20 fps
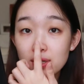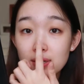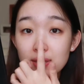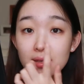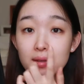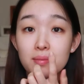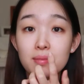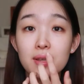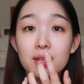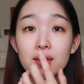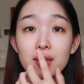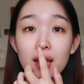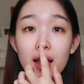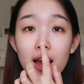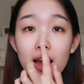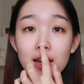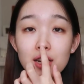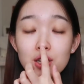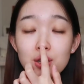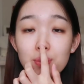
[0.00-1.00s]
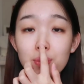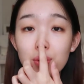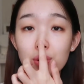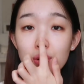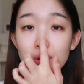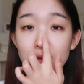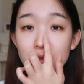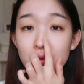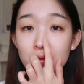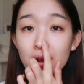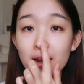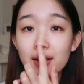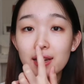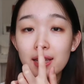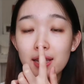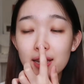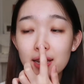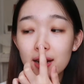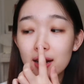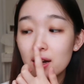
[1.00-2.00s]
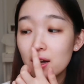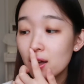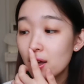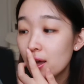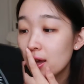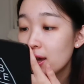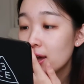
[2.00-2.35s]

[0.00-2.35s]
some enlarged pores around here,